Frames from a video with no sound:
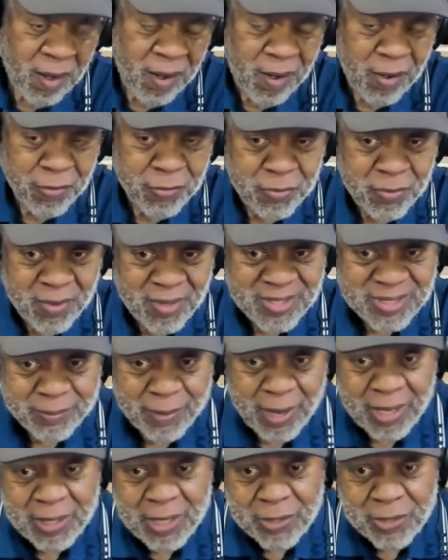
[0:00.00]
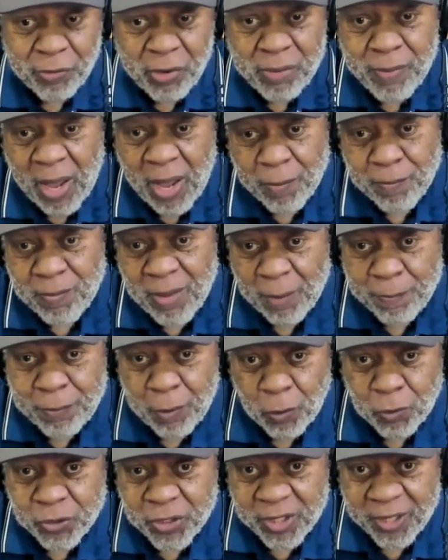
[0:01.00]
uh, somebody need to read my, my
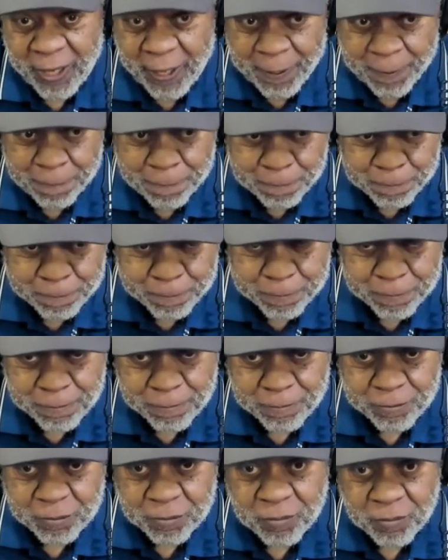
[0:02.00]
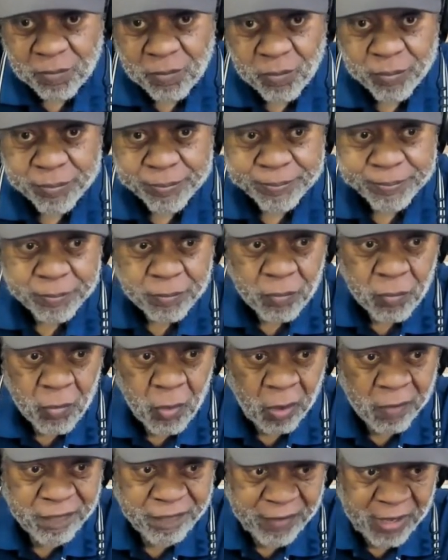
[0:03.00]
post today
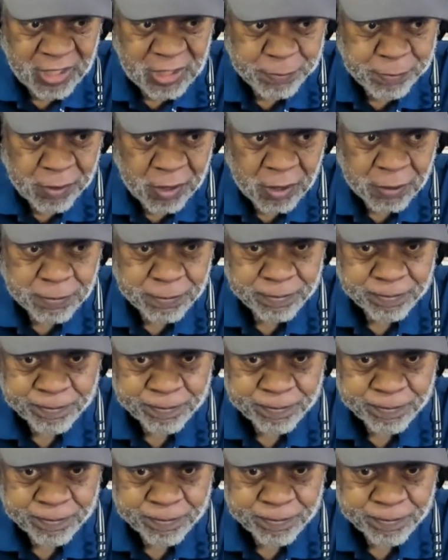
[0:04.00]
on Facebook.